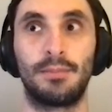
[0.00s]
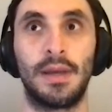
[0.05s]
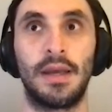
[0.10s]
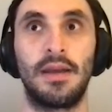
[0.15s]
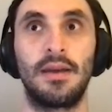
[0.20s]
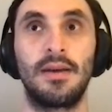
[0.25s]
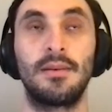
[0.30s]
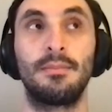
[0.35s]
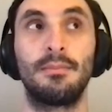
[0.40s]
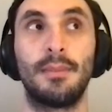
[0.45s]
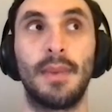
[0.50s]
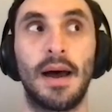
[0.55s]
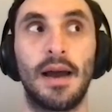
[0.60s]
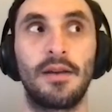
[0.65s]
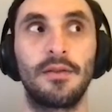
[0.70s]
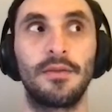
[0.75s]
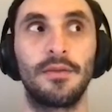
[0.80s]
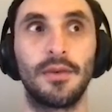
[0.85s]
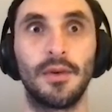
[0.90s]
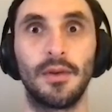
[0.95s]
being
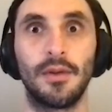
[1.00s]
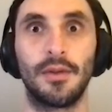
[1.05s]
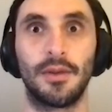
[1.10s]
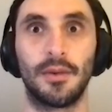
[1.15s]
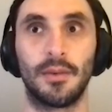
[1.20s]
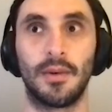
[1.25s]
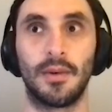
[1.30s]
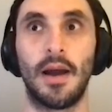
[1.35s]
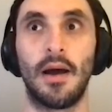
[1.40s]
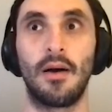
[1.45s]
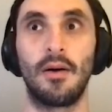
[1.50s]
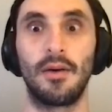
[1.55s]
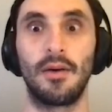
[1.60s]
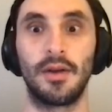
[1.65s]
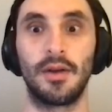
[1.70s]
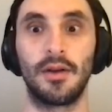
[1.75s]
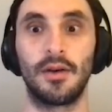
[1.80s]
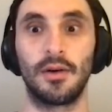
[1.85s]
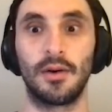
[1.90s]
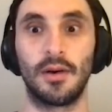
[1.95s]
mindful throughout
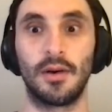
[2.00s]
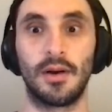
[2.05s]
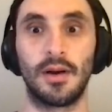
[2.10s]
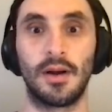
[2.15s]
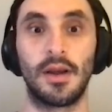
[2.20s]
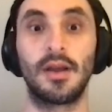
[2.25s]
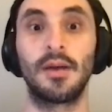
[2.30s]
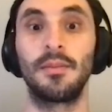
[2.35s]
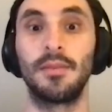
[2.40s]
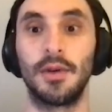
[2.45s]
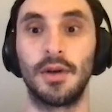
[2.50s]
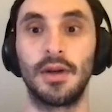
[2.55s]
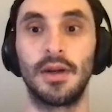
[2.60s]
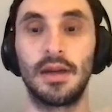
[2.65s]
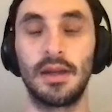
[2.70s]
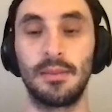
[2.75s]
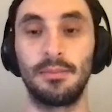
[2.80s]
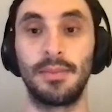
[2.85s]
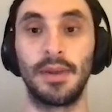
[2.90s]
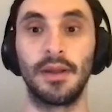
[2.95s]
your
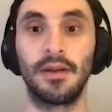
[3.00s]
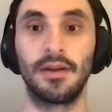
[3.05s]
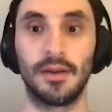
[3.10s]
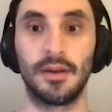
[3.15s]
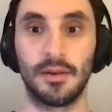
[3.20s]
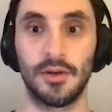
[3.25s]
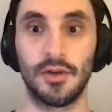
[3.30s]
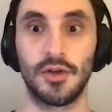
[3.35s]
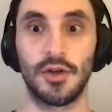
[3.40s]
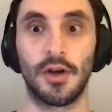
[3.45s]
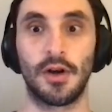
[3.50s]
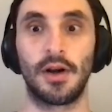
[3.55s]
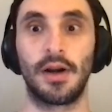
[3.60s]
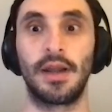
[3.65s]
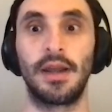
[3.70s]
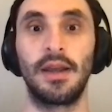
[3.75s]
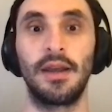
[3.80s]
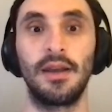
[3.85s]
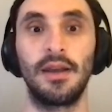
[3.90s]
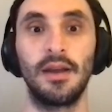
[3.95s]
community building
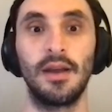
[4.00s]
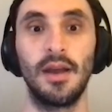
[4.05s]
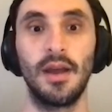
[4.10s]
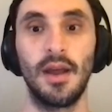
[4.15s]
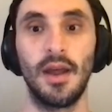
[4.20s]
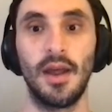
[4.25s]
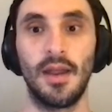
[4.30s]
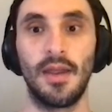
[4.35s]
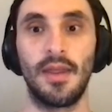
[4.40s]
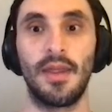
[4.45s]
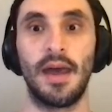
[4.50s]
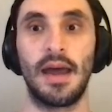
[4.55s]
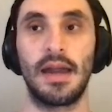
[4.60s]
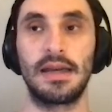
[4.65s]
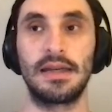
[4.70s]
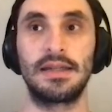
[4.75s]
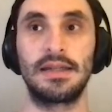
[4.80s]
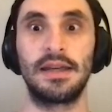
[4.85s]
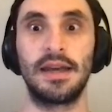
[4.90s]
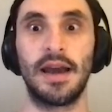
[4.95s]
journey
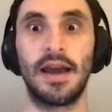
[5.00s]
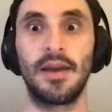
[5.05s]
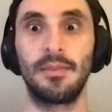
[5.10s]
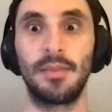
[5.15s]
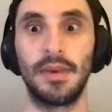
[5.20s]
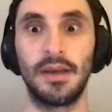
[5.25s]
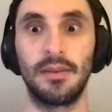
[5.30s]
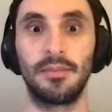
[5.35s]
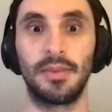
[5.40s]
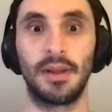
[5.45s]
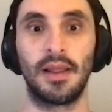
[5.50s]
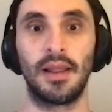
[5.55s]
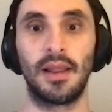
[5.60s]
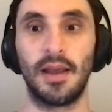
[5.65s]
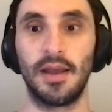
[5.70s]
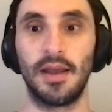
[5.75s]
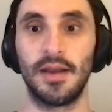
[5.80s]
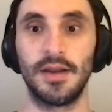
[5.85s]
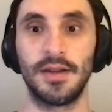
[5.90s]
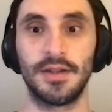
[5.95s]
that DIB
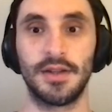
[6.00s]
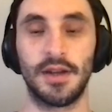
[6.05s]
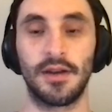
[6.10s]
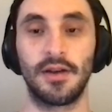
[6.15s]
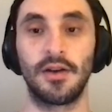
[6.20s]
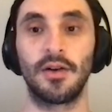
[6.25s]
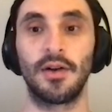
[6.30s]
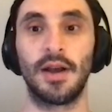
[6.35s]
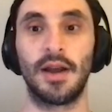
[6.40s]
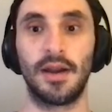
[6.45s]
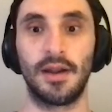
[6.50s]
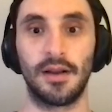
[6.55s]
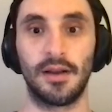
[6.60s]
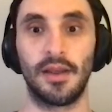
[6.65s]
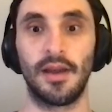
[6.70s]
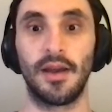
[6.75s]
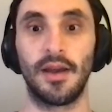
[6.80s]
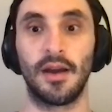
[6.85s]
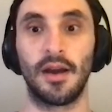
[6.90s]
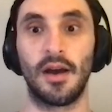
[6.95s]
plays in creating
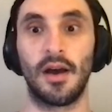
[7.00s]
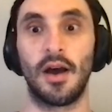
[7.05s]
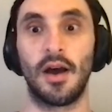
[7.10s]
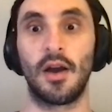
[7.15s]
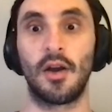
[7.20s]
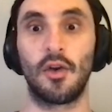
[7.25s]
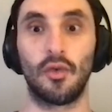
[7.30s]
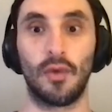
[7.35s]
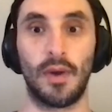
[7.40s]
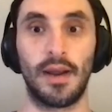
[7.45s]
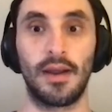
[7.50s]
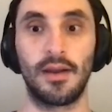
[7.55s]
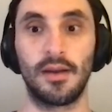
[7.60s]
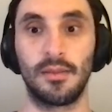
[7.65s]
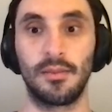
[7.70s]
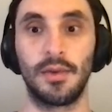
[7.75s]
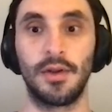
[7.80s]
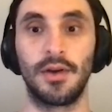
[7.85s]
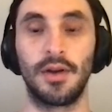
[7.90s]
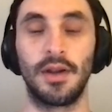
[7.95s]
like a great
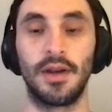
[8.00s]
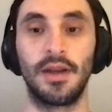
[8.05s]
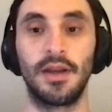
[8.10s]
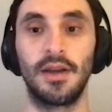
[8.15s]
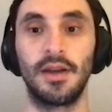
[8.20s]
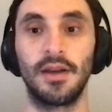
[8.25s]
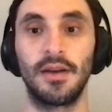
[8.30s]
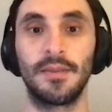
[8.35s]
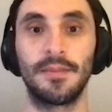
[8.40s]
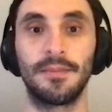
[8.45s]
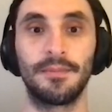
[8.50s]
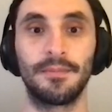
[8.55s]
community.